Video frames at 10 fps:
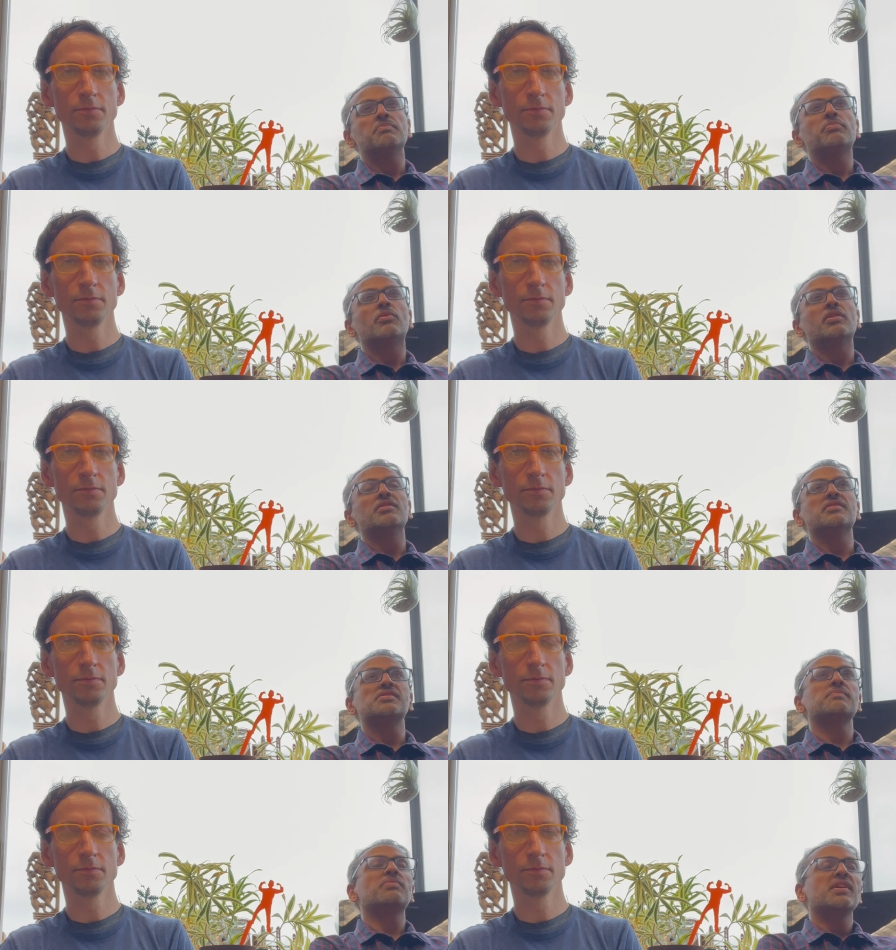Speaker 1: important and
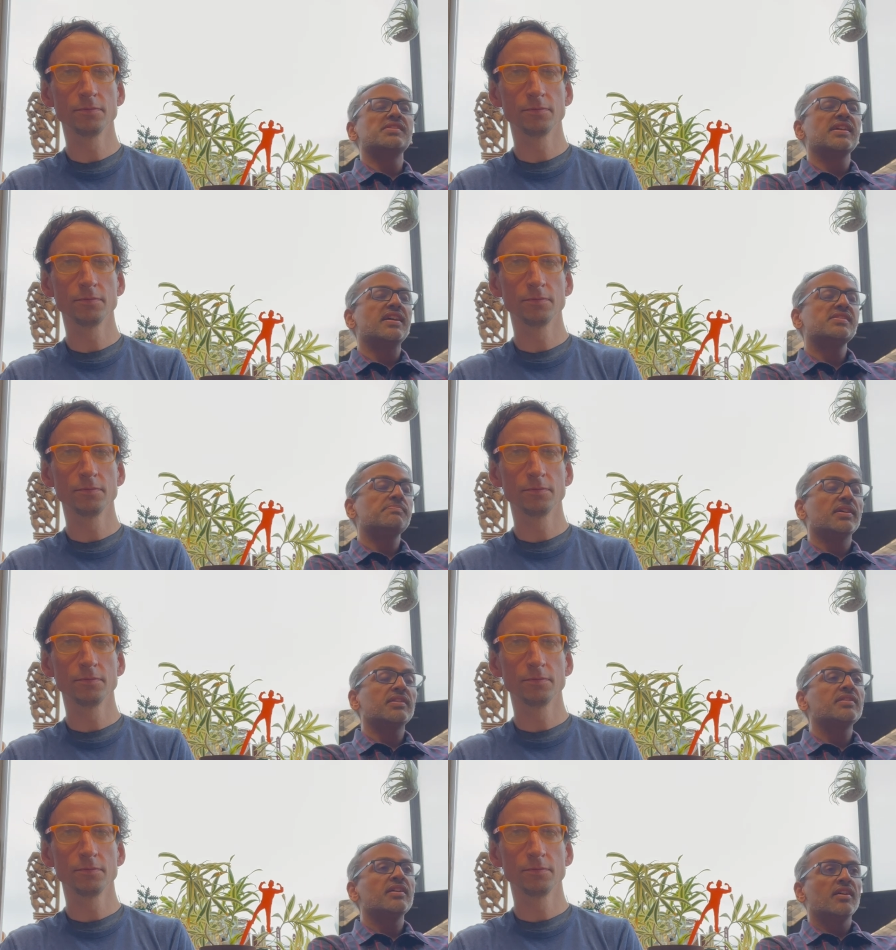surprising
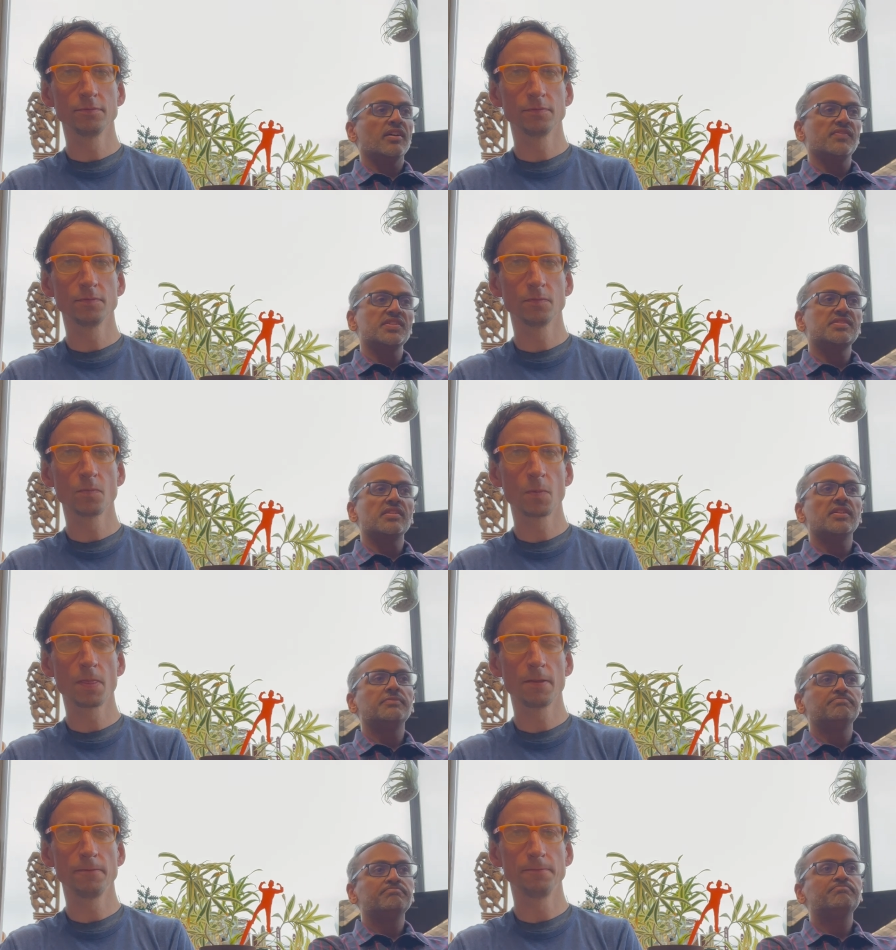aspect of the study.
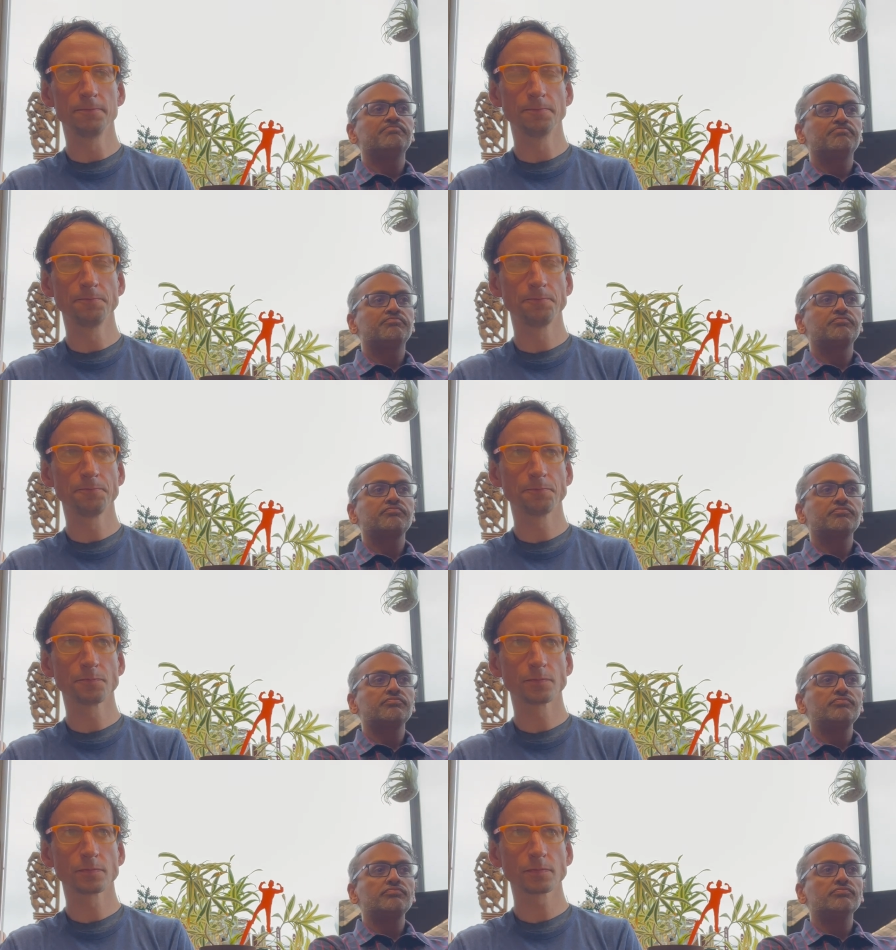And
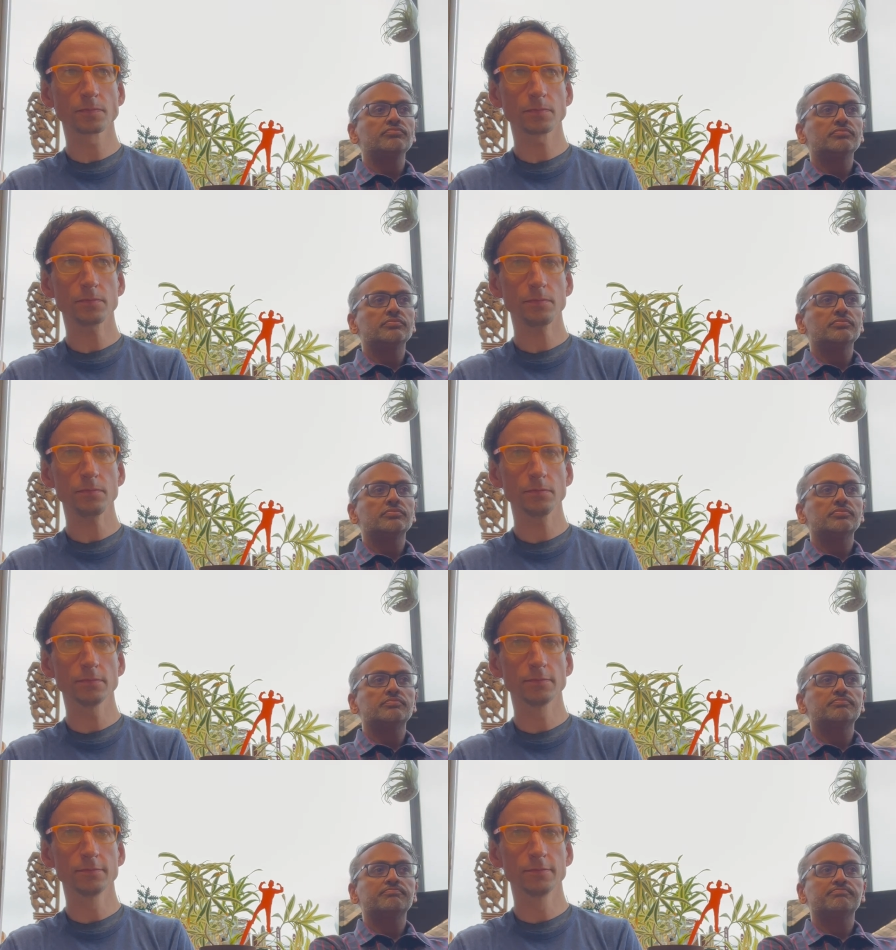what is the next step?
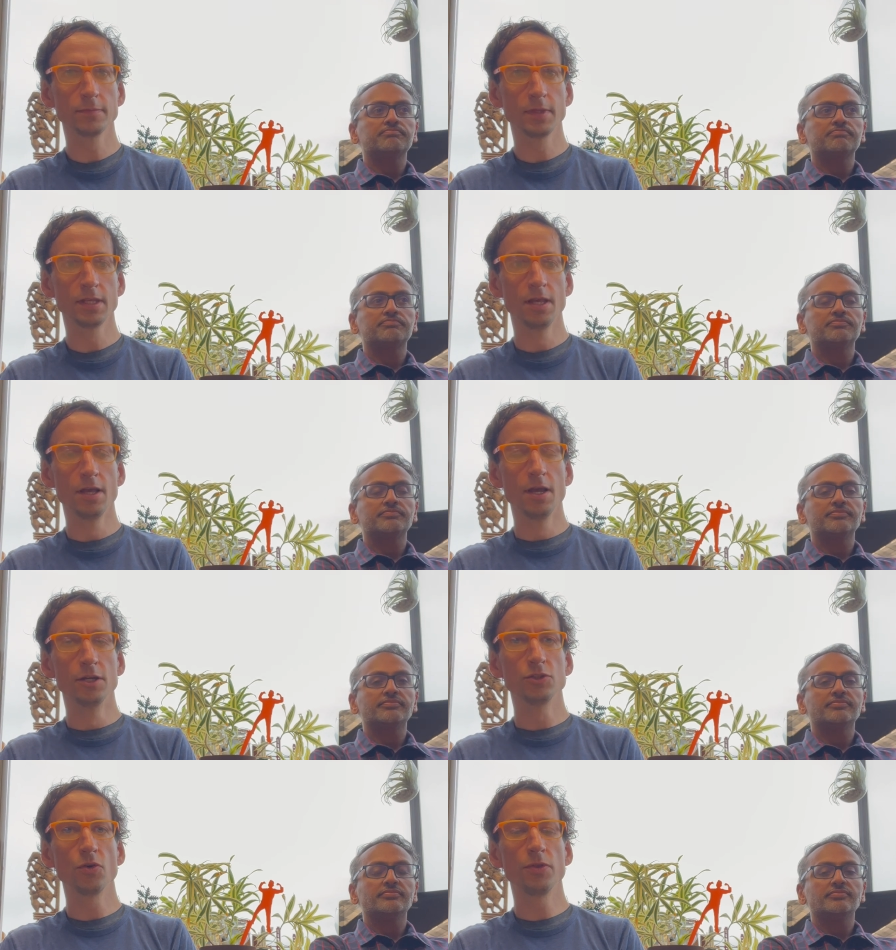
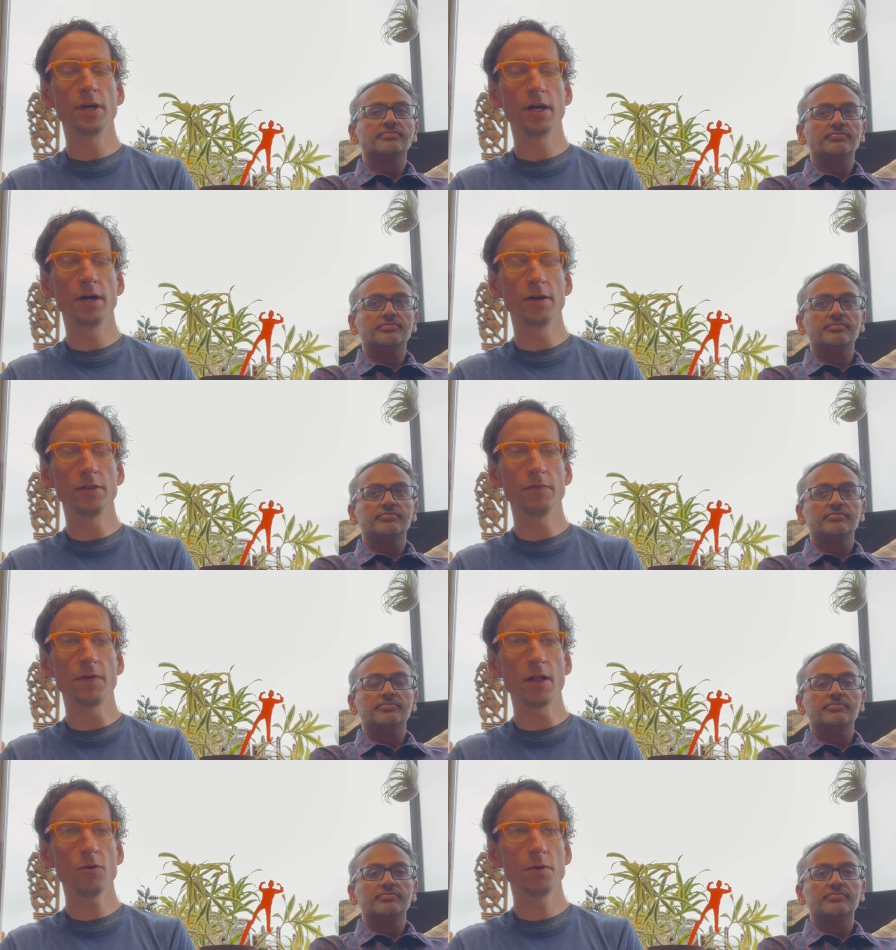
Speaker 2: So the, the
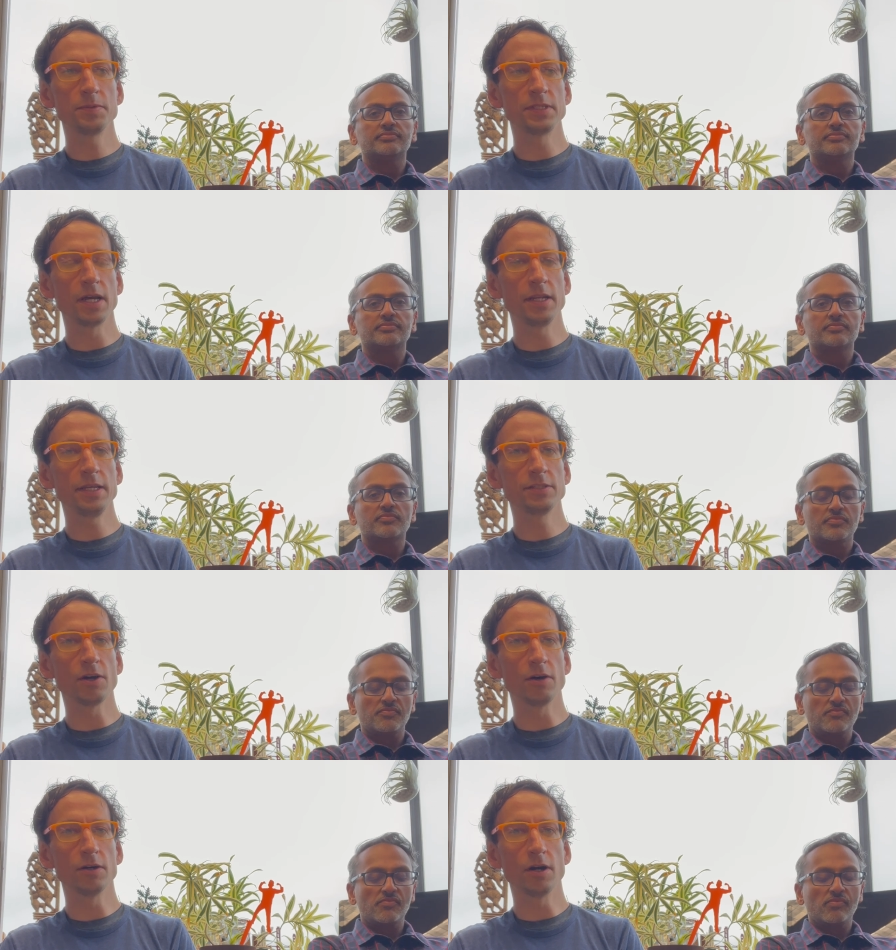follow-up studies
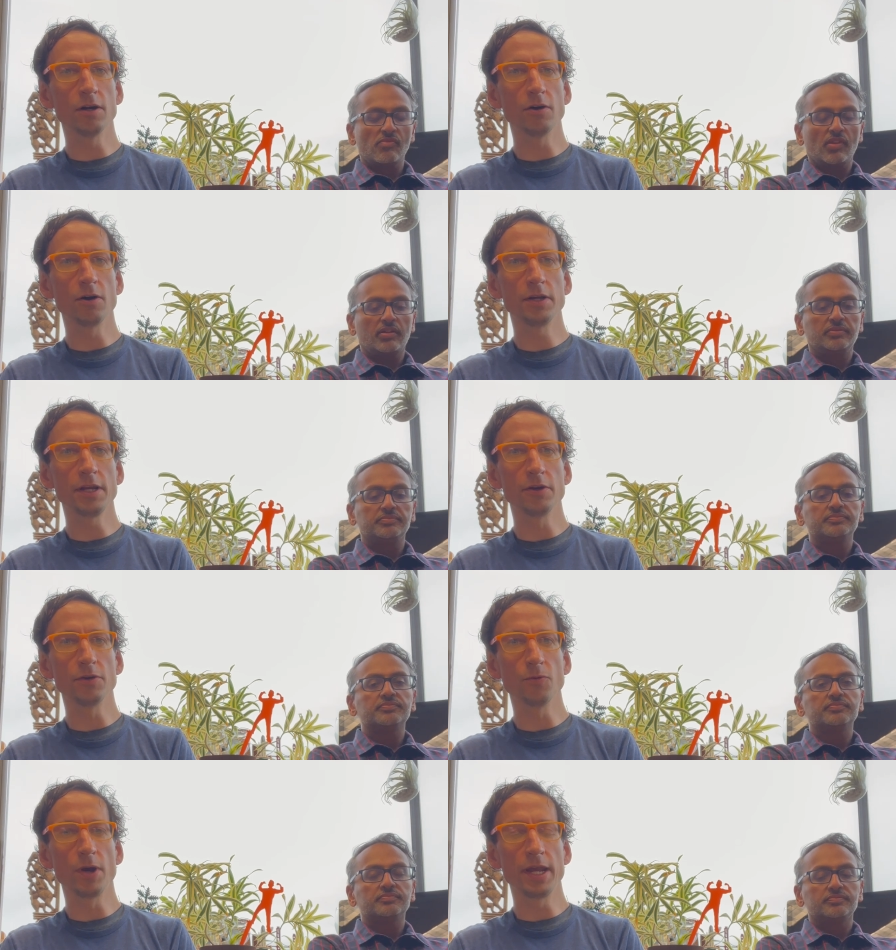are, are already
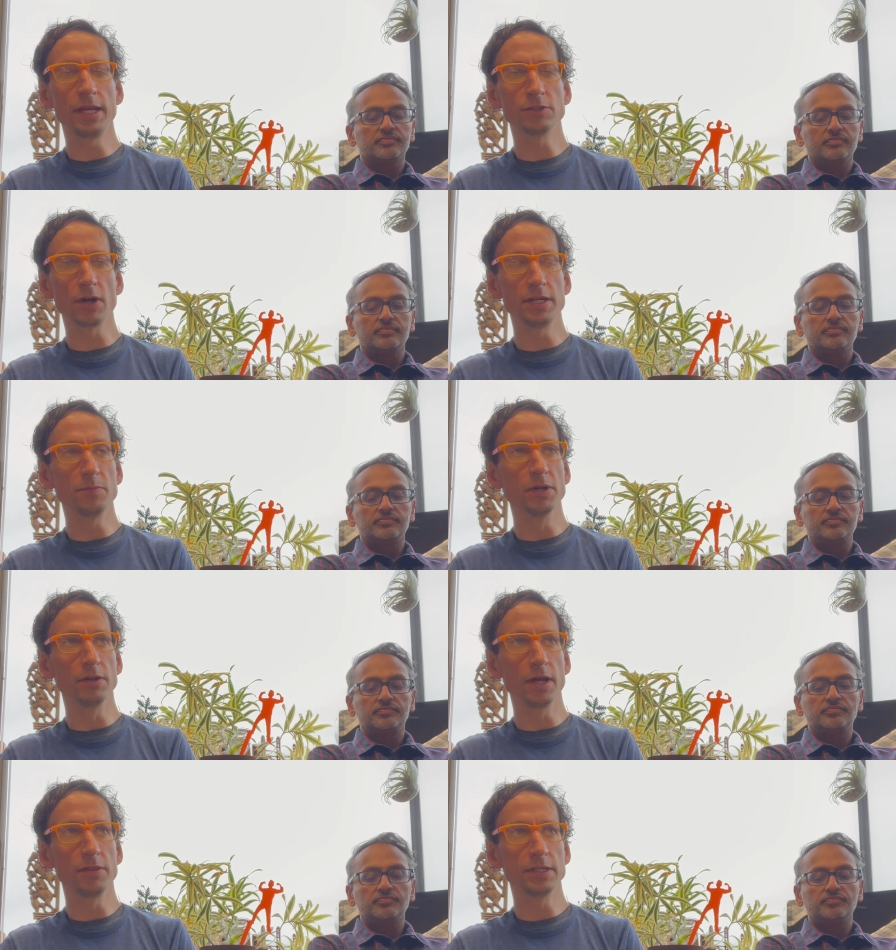underway trying to build
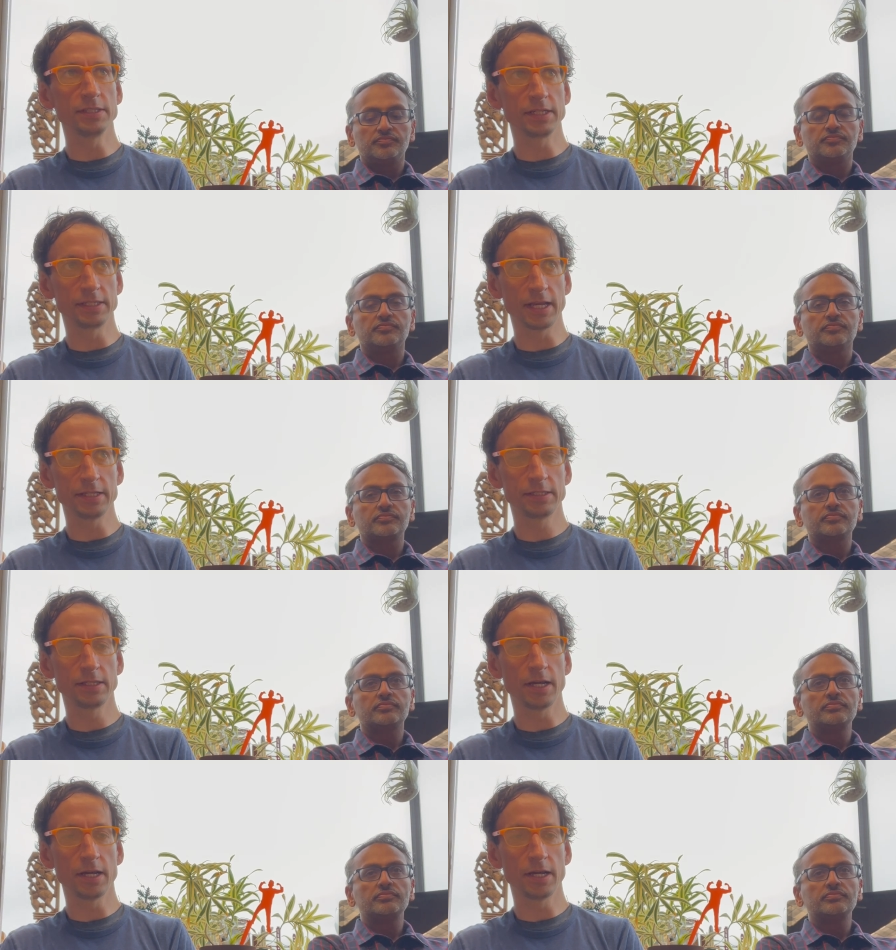on this success.